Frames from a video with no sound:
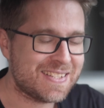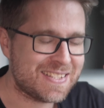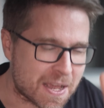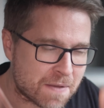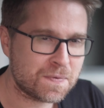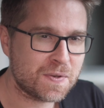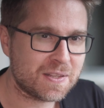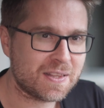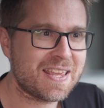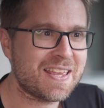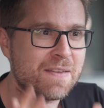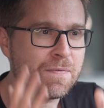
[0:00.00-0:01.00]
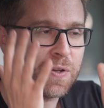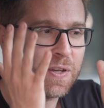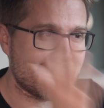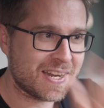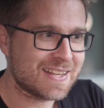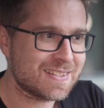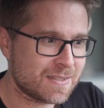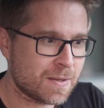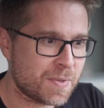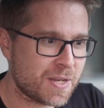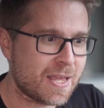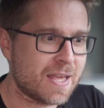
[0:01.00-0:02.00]
definitely, if you're gonna get
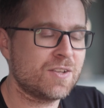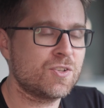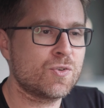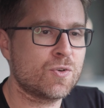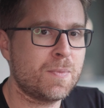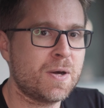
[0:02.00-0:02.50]
somebody an external